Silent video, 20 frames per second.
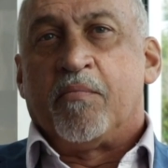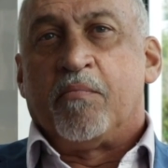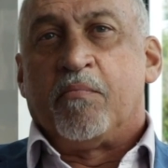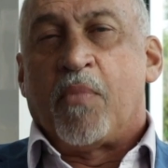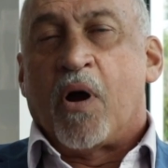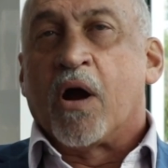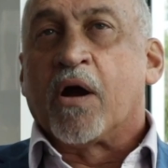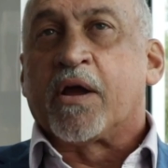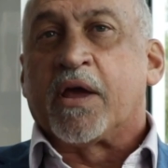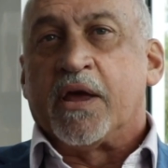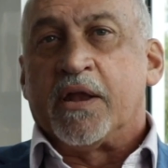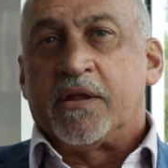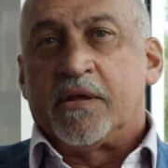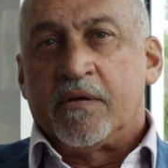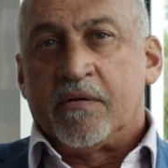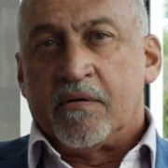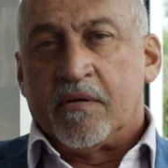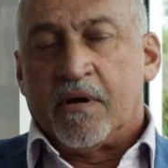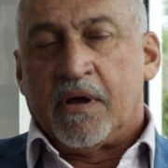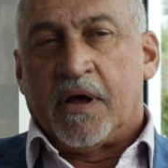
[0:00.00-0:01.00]
market
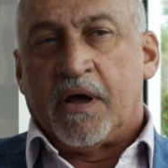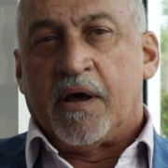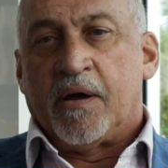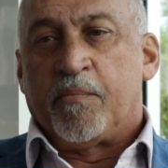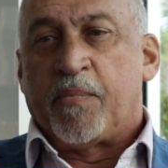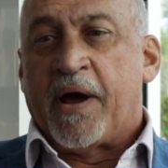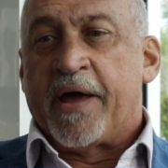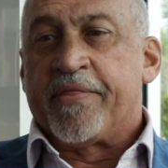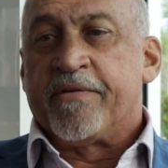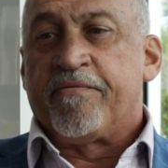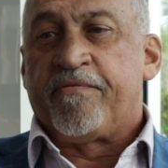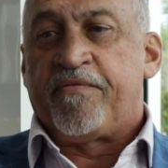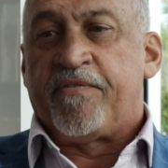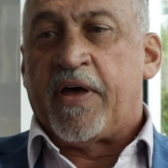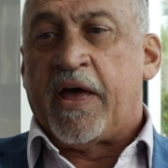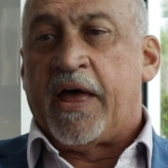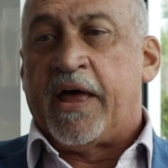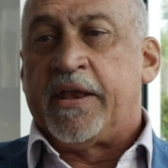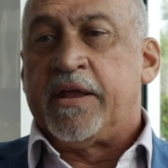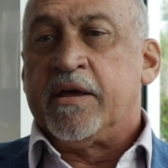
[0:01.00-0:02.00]
by the
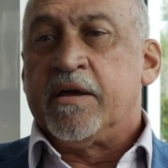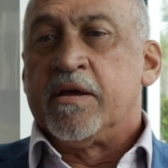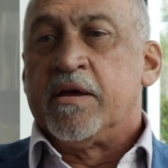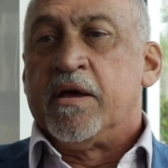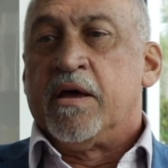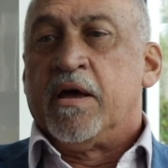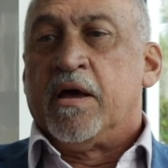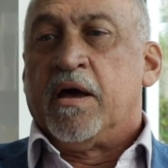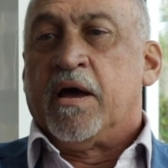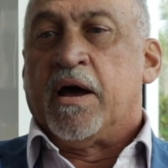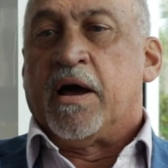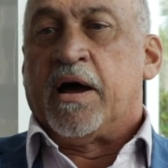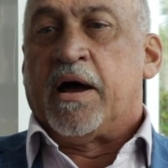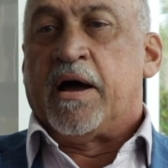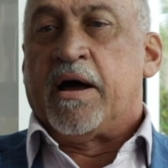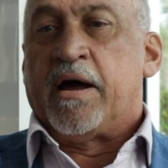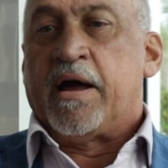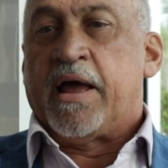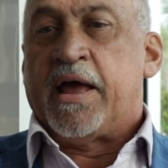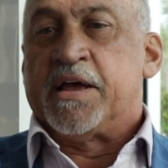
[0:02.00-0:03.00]
Fed,
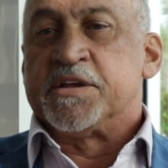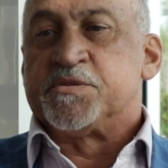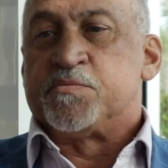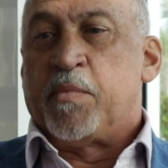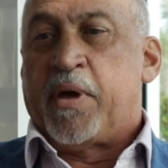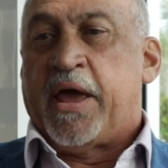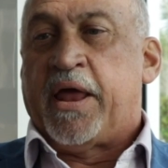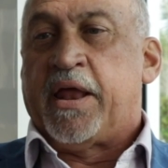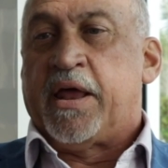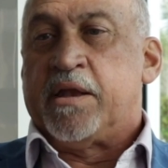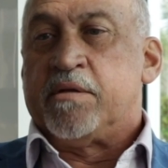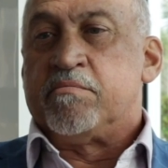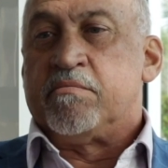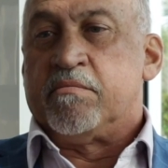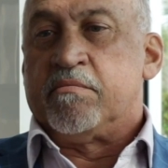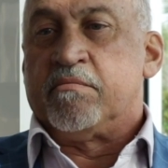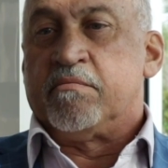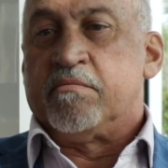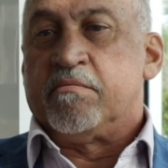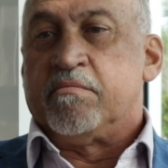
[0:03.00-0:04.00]
has made it
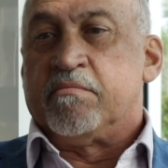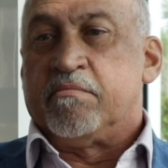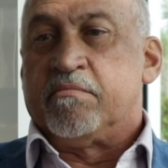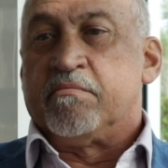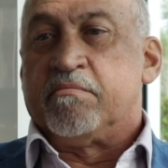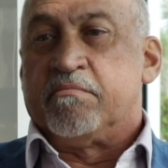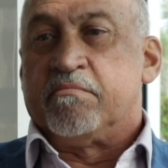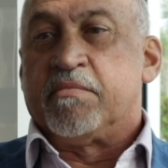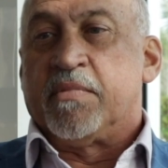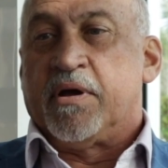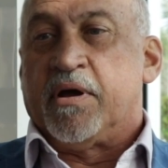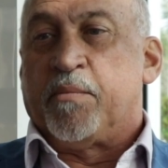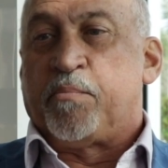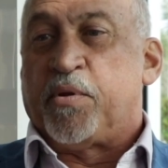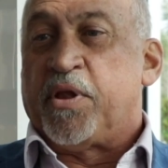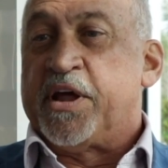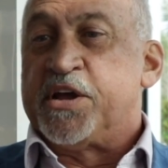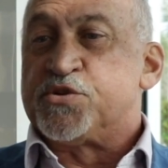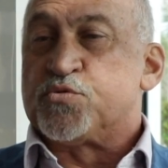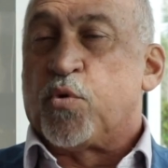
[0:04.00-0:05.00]
a
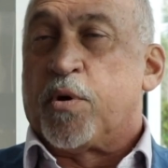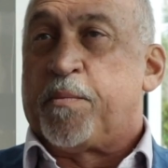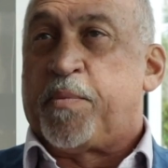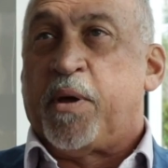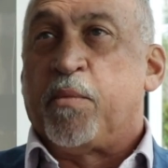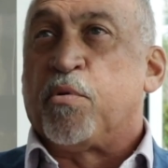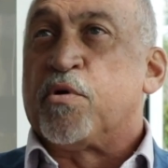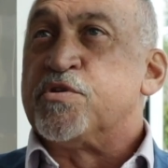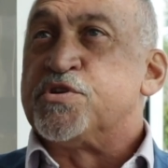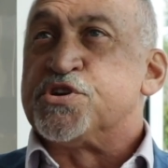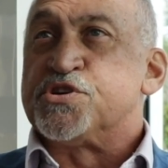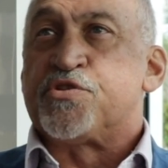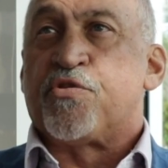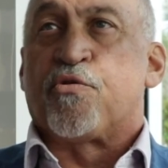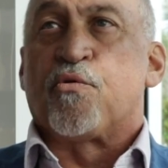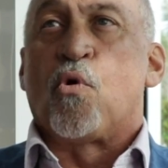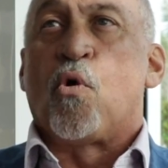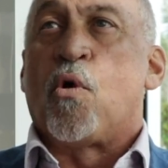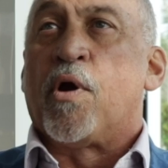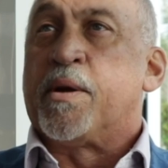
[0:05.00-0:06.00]
place where people are just
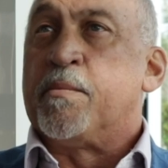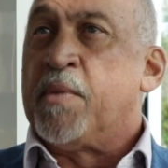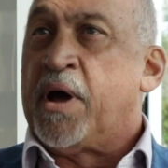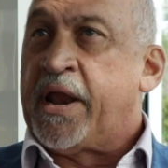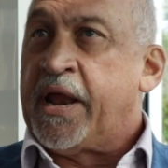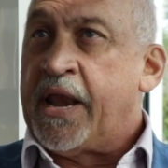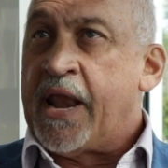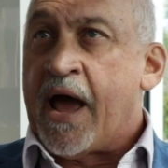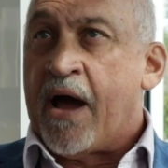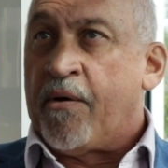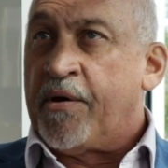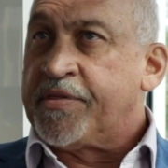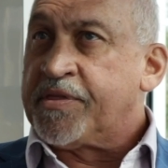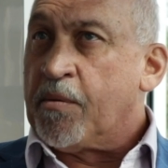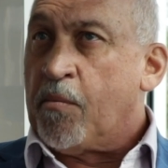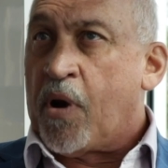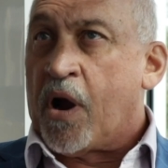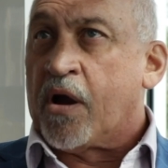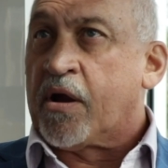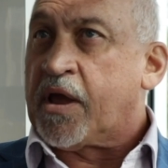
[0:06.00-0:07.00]
throwing money now at
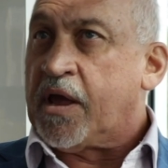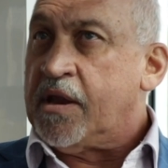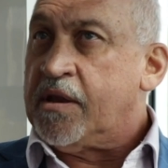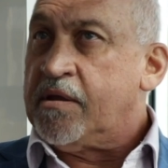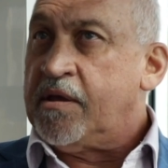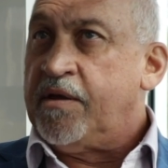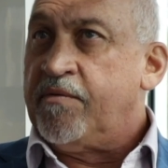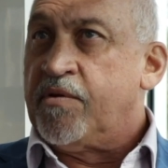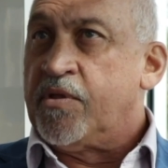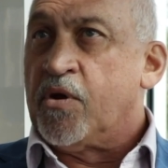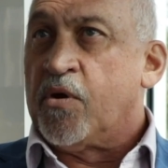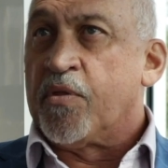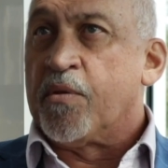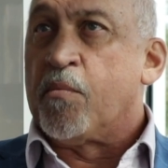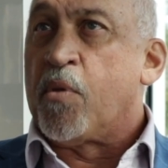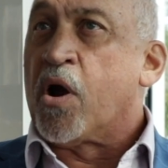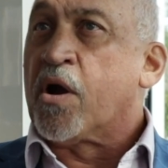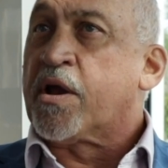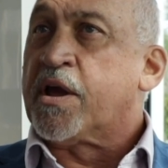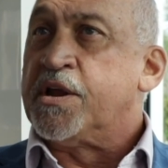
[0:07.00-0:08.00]
the market, even though the
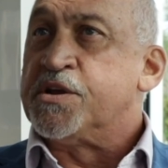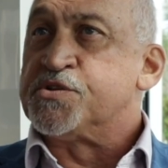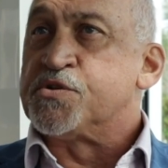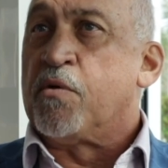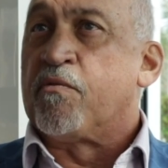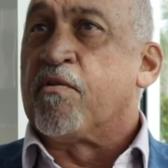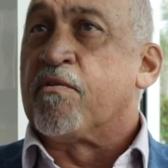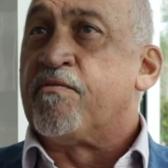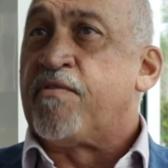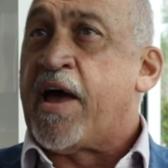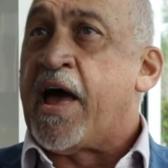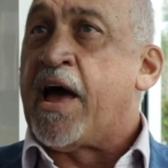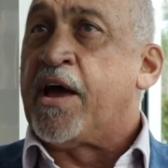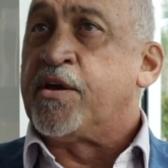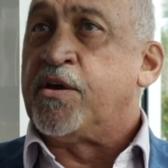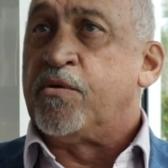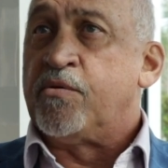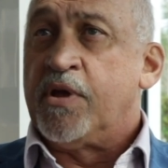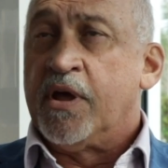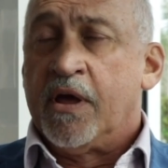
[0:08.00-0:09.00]
market is
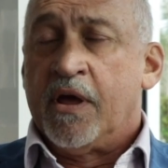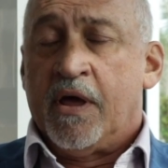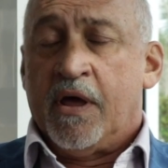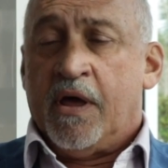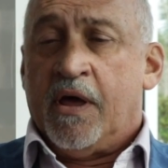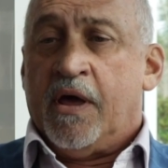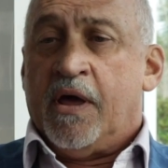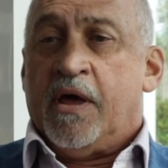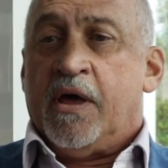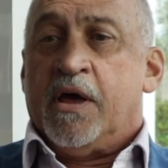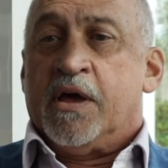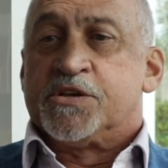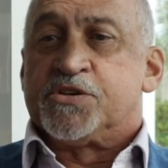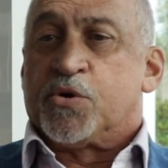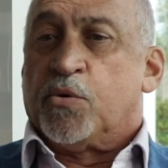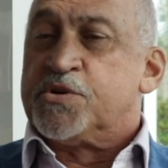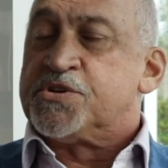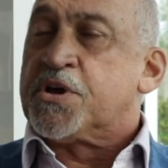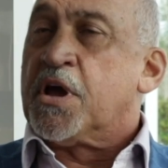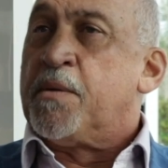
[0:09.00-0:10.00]
overvalued.
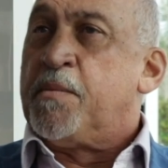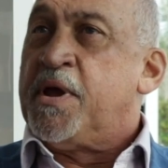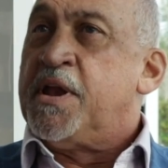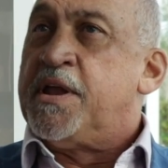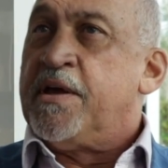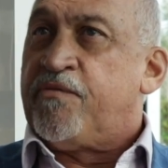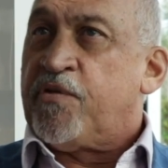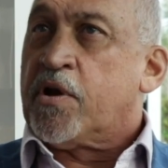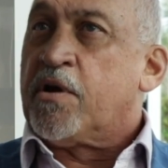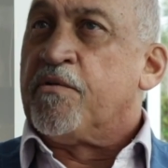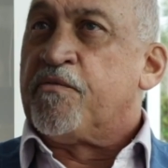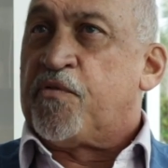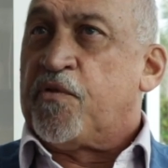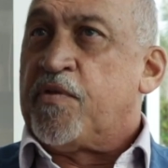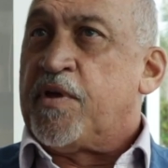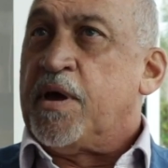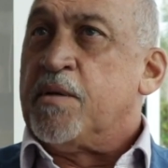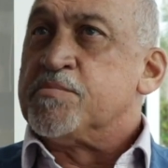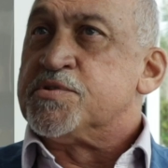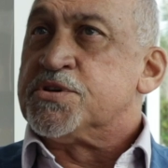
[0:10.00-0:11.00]
So it's going to be difficult
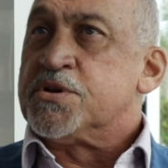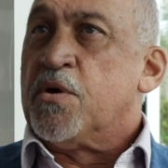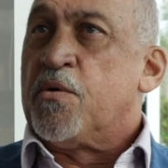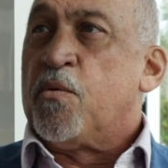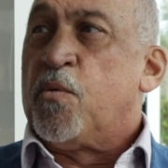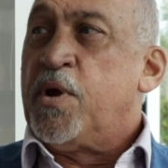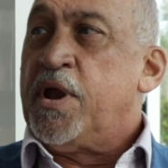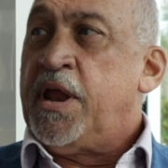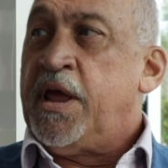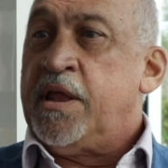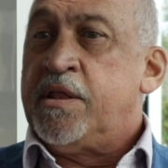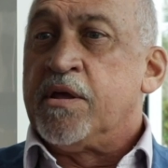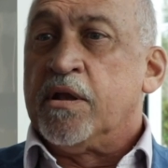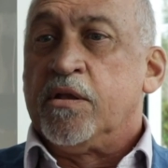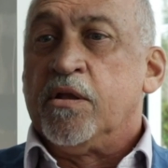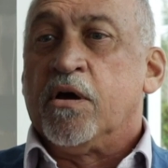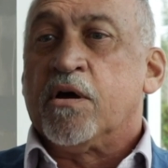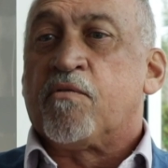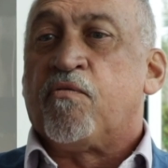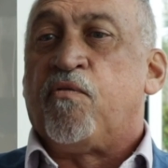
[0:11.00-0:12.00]
for them. So we need to
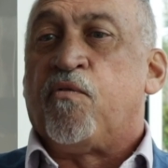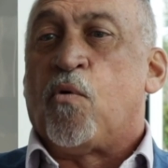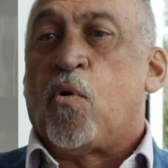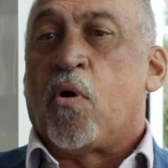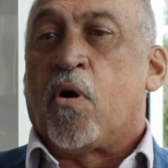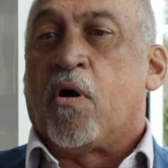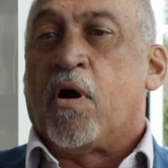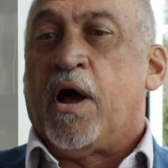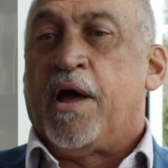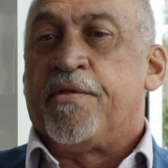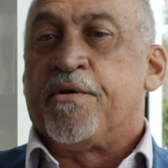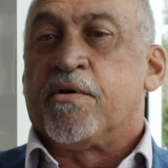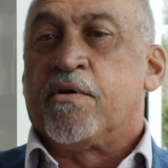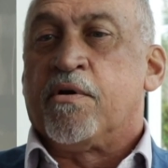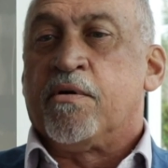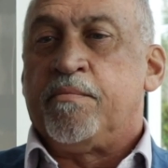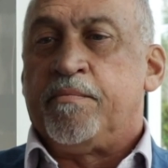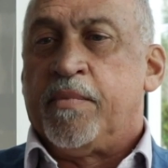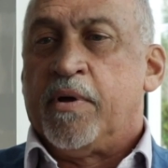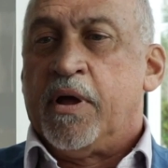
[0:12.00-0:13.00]
look for
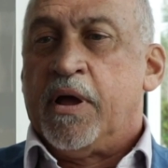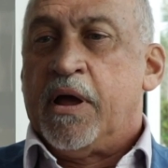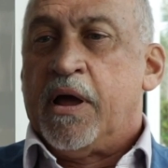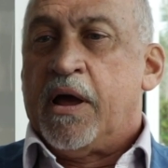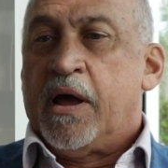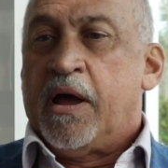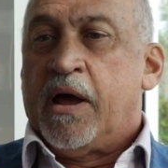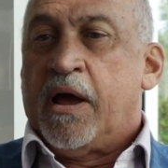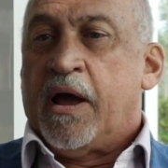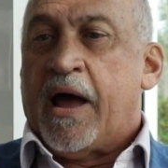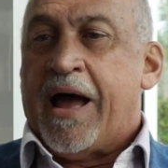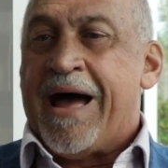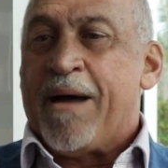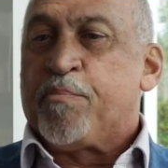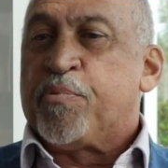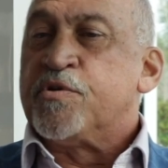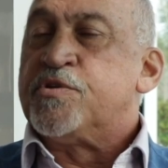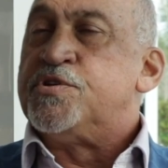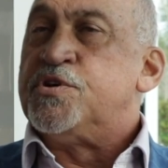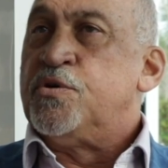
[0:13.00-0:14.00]
other
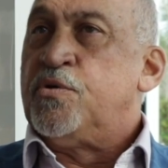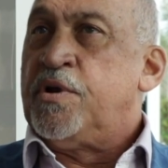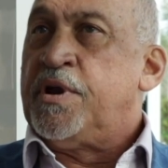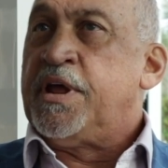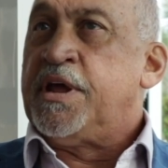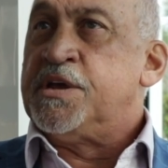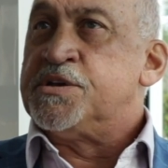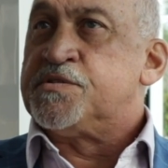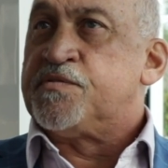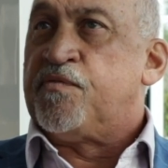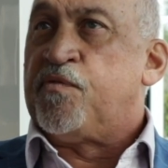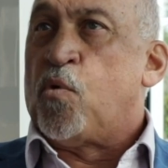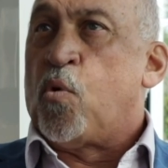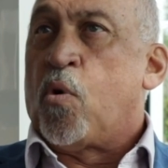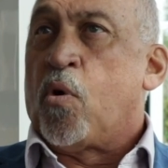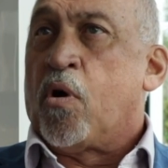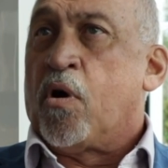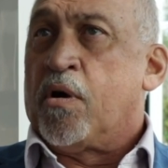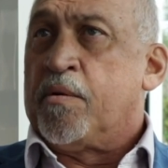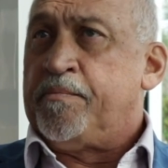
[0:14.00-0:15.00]
opportunities
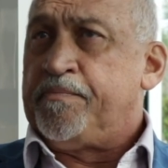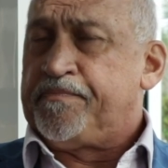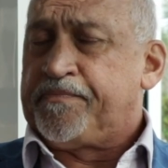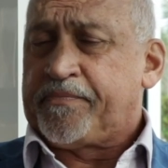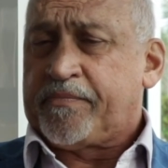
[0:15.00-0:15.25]
for